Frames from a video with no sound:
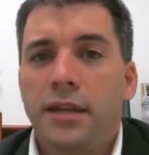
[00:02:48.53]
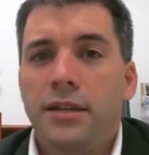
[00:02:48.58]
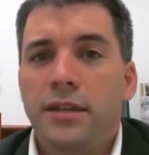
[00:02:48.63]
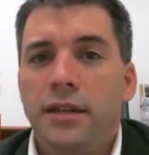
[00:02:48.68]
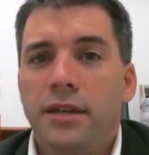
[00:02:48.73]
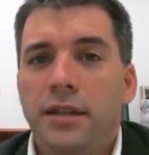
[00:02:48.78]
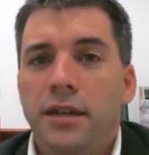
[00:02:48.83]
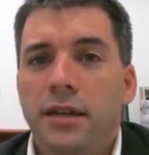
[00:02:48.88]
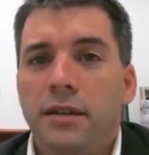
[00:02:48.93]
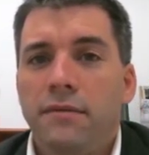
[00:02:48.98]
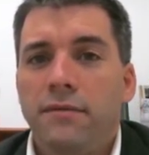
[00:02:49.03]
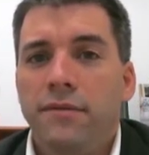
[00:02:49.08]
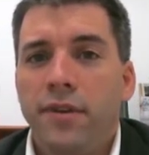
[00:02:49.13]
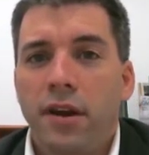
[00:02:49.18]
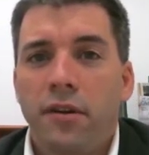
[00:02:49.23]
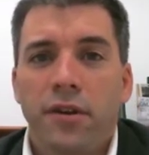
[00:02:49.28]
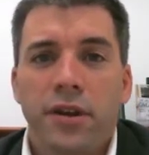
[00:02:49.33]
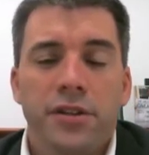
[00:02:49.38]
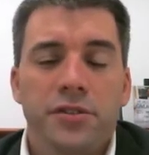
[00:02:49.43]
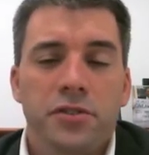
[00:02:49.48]
it
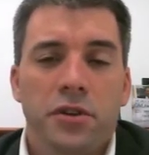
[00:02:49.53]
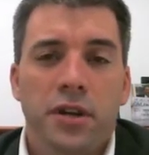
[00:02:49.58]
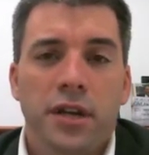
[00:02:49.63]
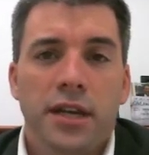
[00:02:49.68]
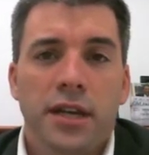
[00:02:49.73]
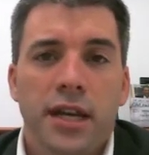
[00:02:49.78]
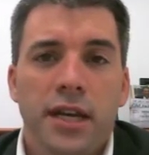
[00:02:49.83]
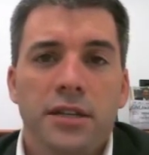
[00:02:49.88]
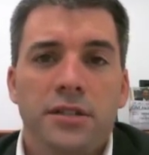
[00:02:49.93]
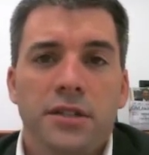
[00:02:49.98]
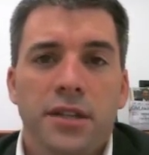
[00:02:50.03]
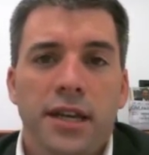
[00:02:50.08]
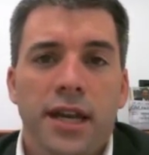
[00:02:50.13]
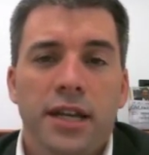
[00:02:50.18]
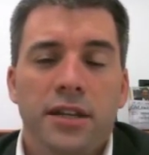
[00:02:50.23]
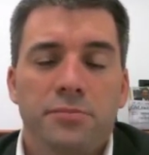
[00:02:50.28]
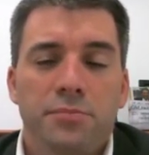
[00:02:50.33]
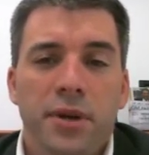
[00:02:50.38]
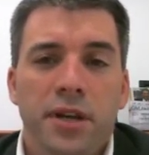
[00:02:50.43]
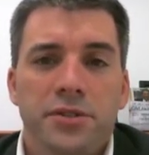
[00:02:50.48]
varies on a
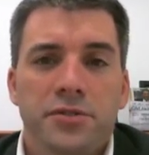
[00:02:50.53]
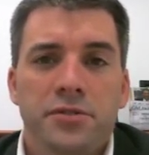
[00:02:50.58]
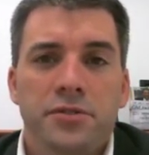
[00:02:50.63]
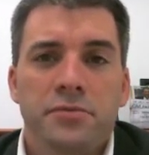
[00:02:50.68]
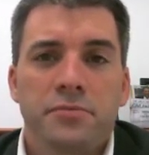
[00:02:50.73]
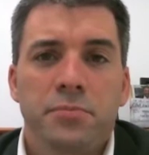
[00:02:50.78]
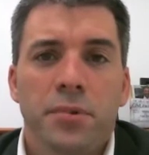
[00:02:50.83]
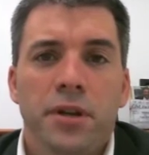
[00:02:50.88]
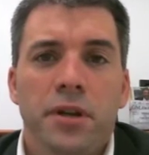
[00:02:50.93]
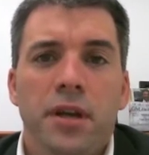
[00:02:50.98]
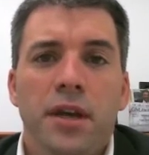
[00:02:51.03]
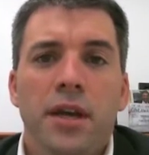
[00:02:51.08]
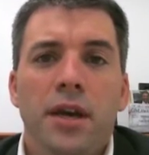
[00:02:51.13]
case-to-case basis. But